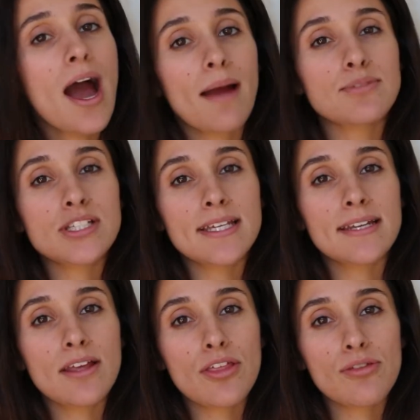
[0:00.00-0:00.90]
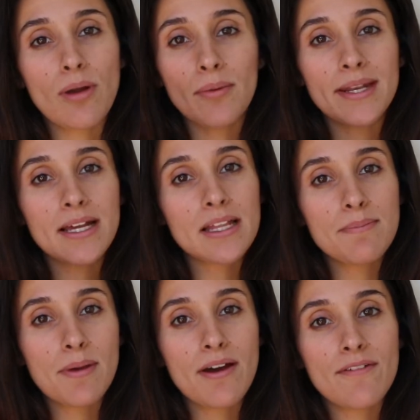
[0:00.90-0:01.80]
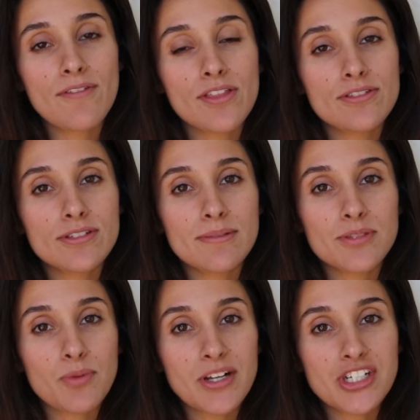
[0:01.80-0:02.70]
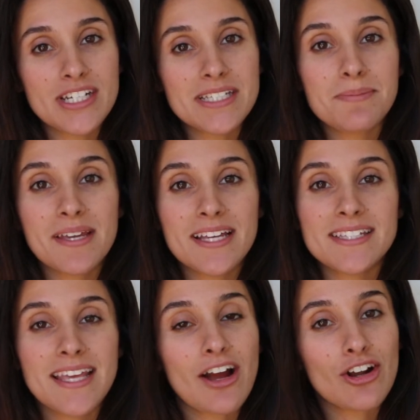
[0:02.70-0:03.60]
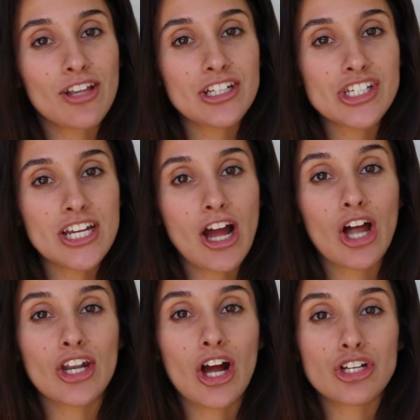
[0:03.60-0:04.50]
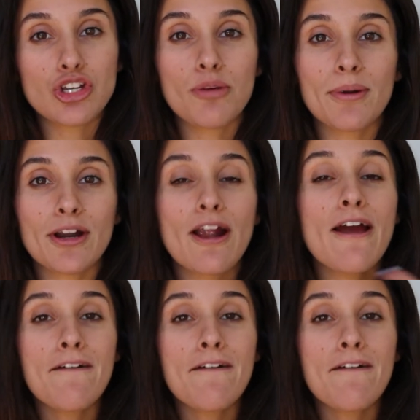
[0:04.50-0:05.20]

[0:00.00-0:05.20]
I'm just gonna throw in a clip of some swatches because they are launching on October